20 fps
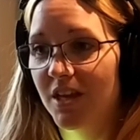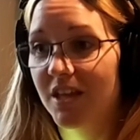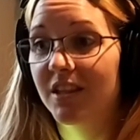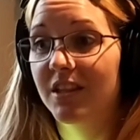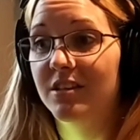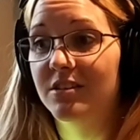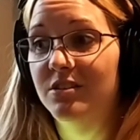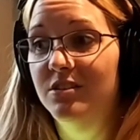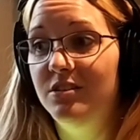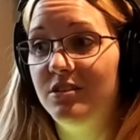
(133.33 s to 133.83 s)

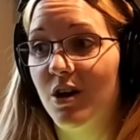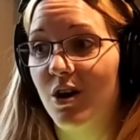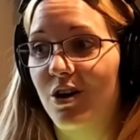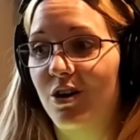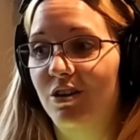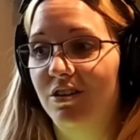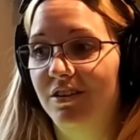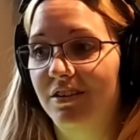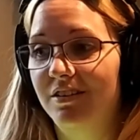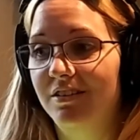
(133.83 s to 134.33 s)
And this
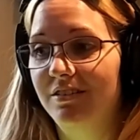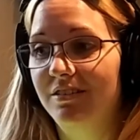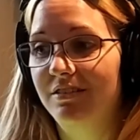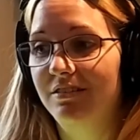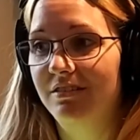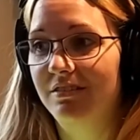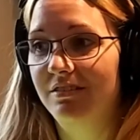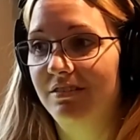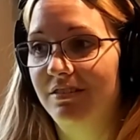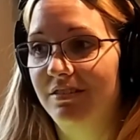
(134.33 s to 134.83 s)
song.
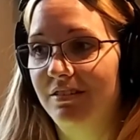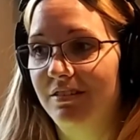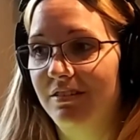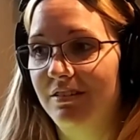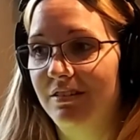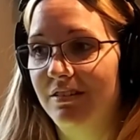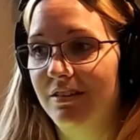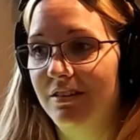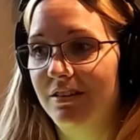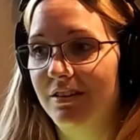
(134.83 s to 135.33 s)

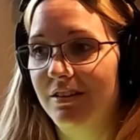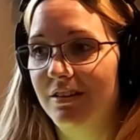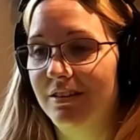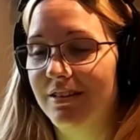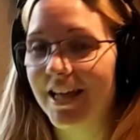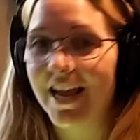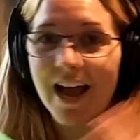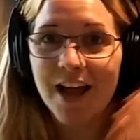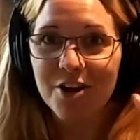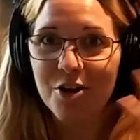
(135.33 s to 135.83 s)

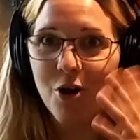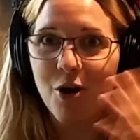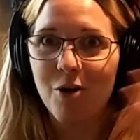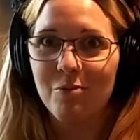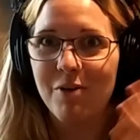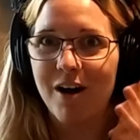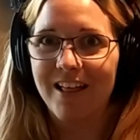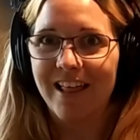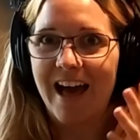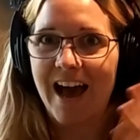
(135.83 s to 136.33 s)
Like, I know
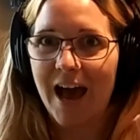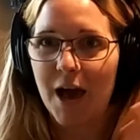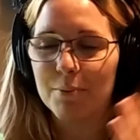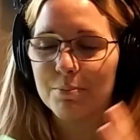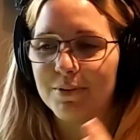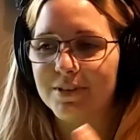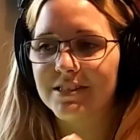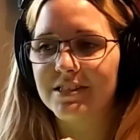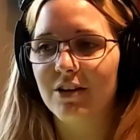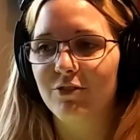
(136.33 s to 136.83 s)
I'm all
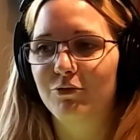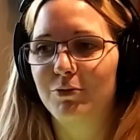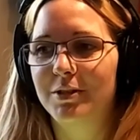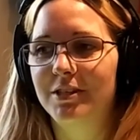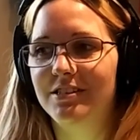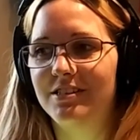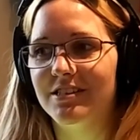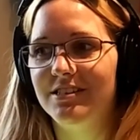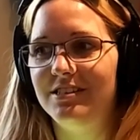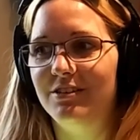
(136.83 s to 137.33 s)
happy and stuff, but
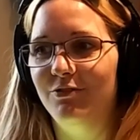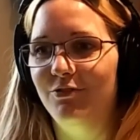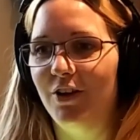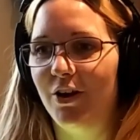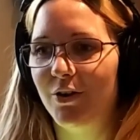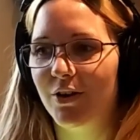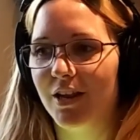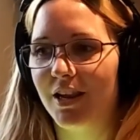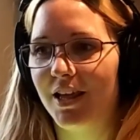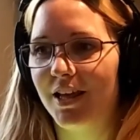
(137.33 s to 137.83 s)
this is a
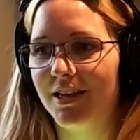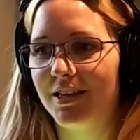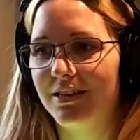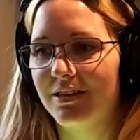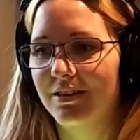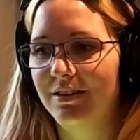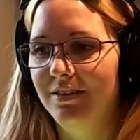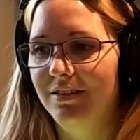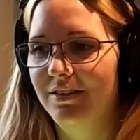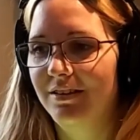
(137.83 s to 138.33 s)
very, like,
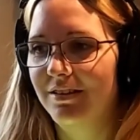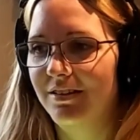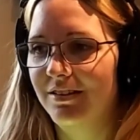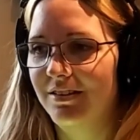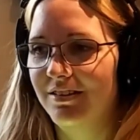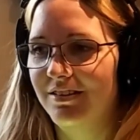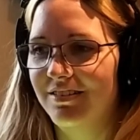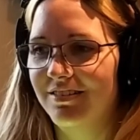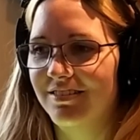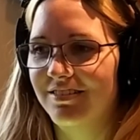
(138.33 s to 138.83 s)

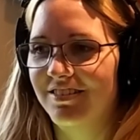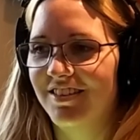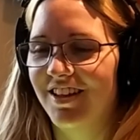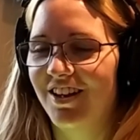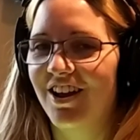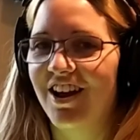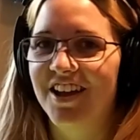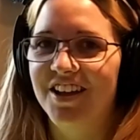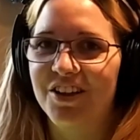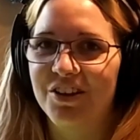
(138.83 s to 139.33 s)

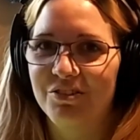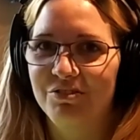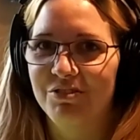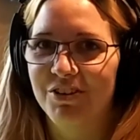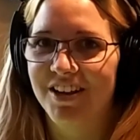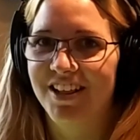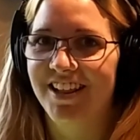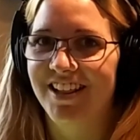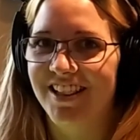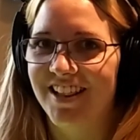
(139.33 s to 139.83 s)
and I can
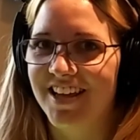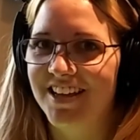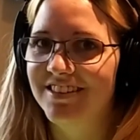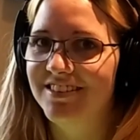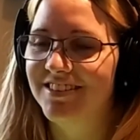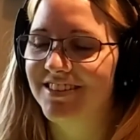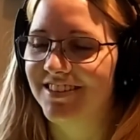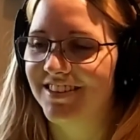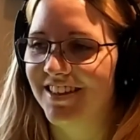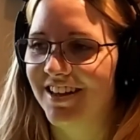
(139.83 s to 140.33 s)
relate
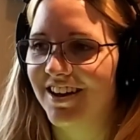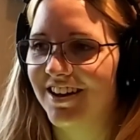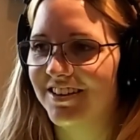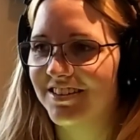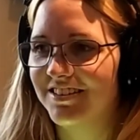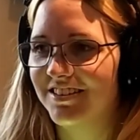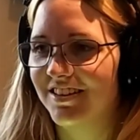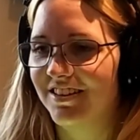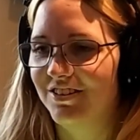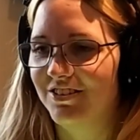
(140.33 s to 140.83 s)
to
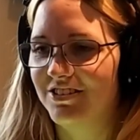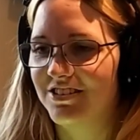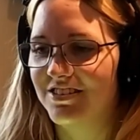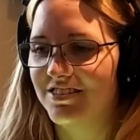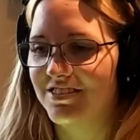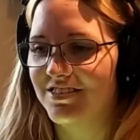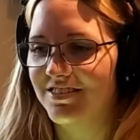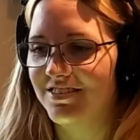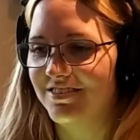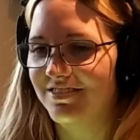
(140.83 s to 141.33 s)
that, you know,
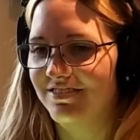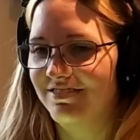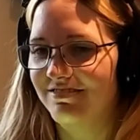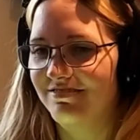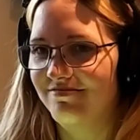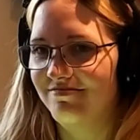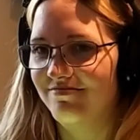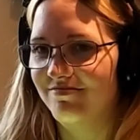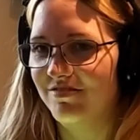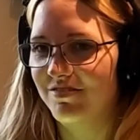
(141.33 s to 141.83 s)
just
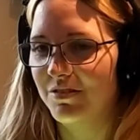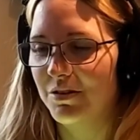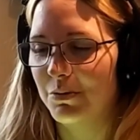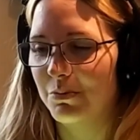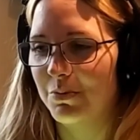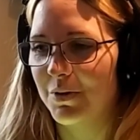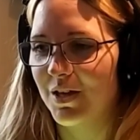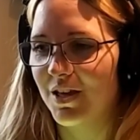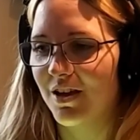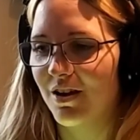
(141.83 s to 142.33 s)

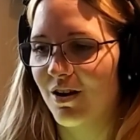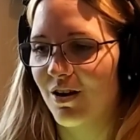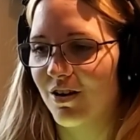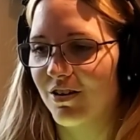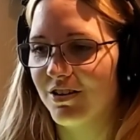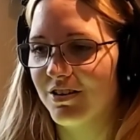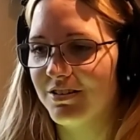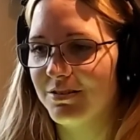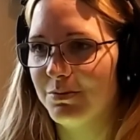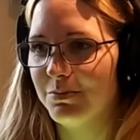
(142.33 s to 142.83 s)
being
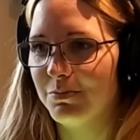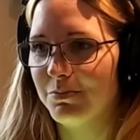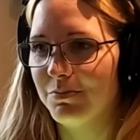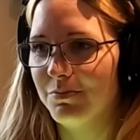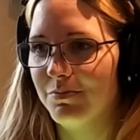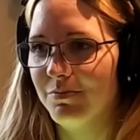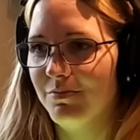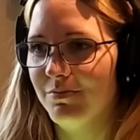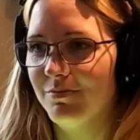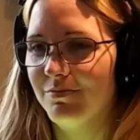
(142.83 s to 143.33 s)
hurt
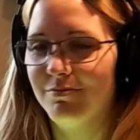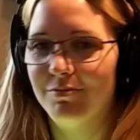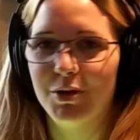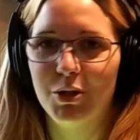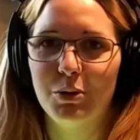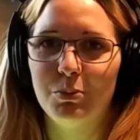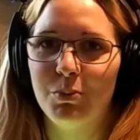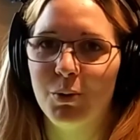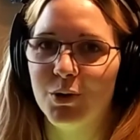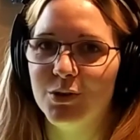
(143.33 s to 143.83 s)
by
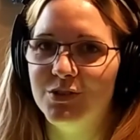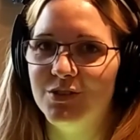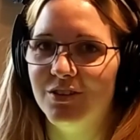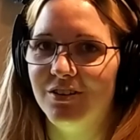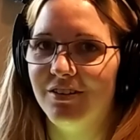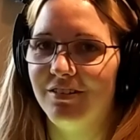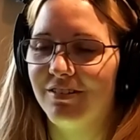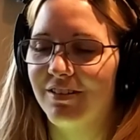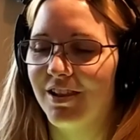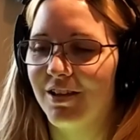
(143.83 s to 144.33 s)
the person
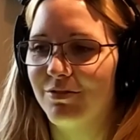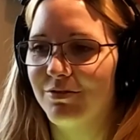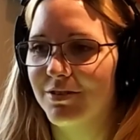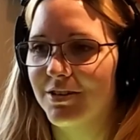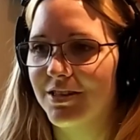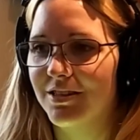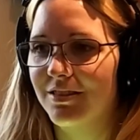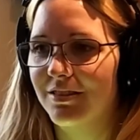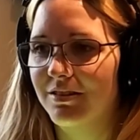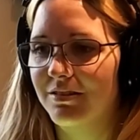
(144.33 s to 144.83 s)
you're in love
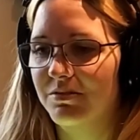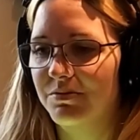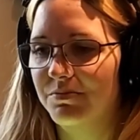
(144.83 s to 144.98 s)
with.